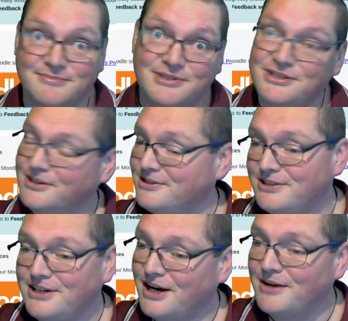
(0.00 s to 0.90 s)

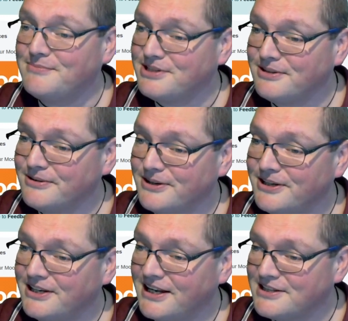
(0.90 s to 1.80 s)
seriously, I'm still
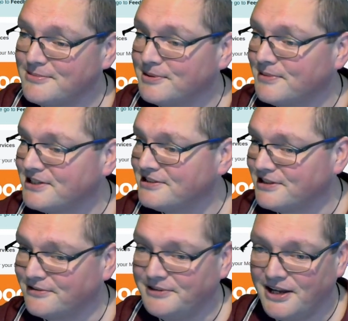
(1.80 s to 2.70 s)
learning Ansible
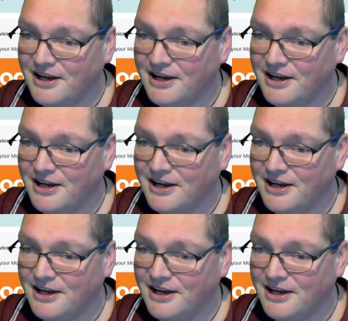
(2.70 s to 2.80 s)
myself.